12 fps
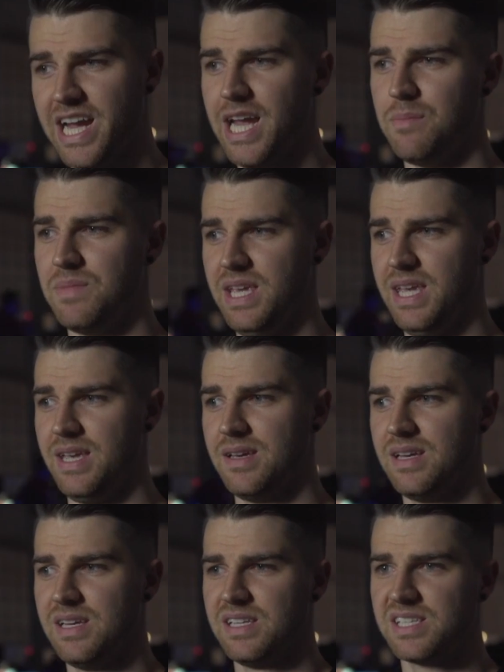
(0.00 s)
I am the
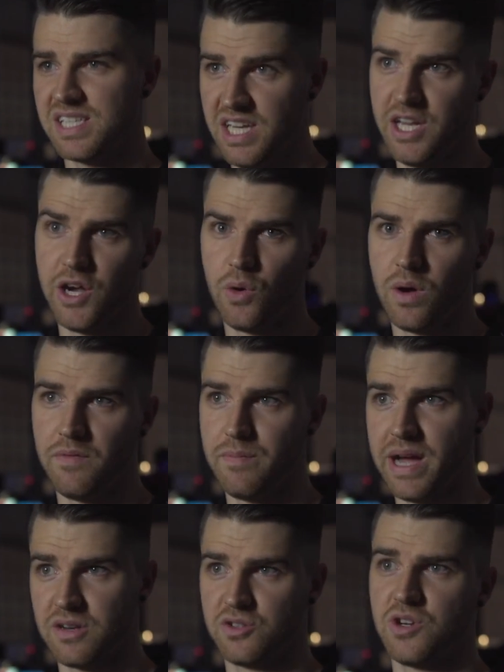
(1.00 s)
CEO of
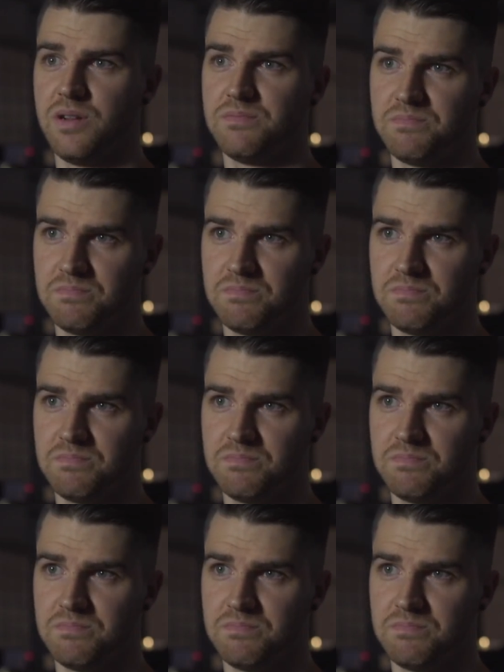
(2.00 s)
Magnutron.